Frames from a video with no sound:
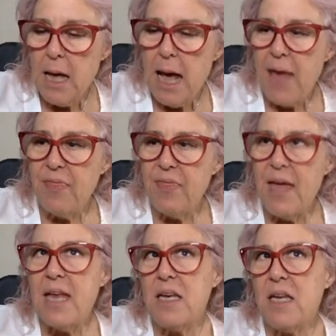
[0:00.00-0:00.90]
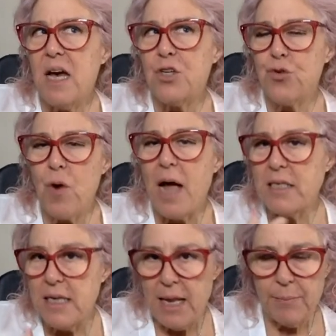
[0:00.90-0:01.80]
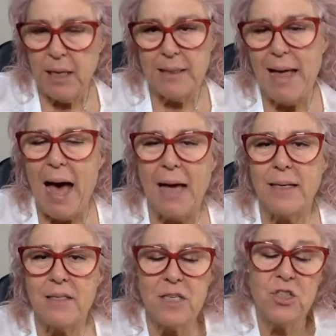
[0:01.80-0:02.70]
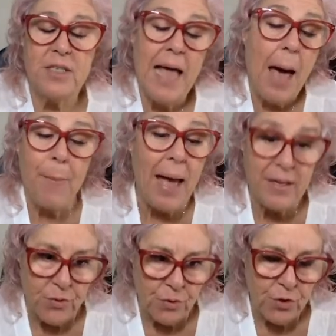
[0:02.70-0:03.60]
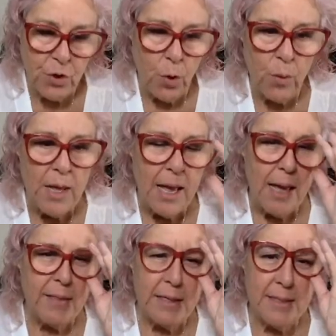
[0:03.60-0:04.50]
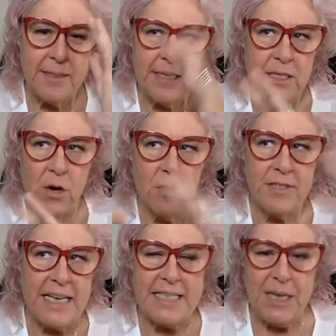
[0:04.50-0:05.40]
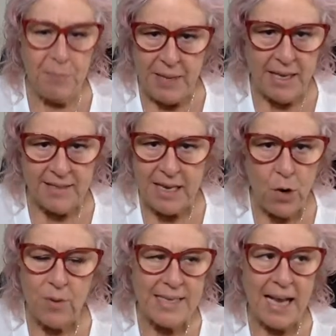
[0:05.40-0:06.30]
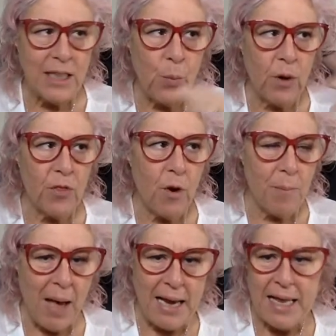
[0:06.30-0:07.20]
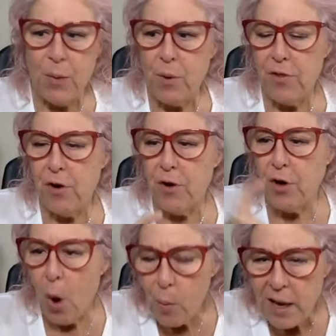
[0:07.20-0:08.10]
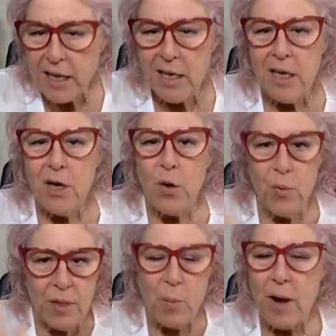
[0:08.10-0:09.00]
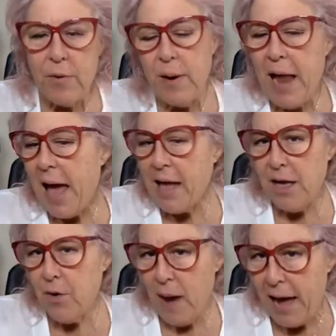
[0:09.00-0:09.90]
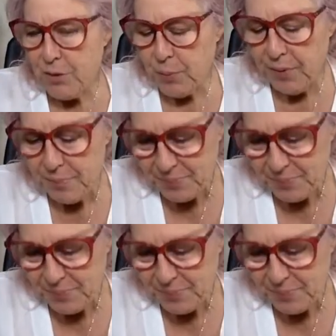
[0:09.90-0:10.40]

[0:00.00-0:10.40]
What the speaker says: and then attract a name like that? It's not just haphazard, These are sentient beings. They know exactly where they're embodying, where they're going, who they want to interact with.